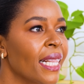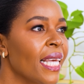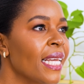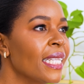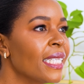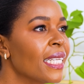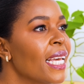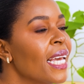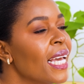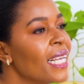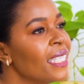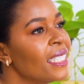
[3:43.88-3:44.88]
Cleanse
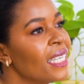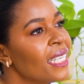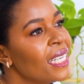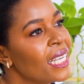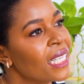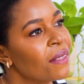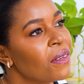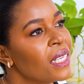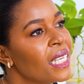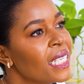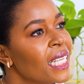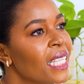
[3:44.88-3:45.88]
and gently
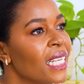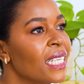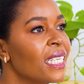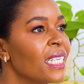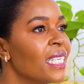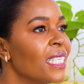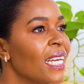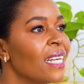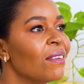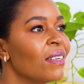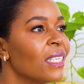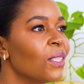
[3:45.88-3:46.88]
exfoliate, then treat
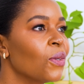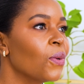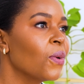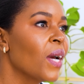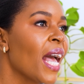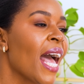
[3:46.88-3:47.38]
and restore.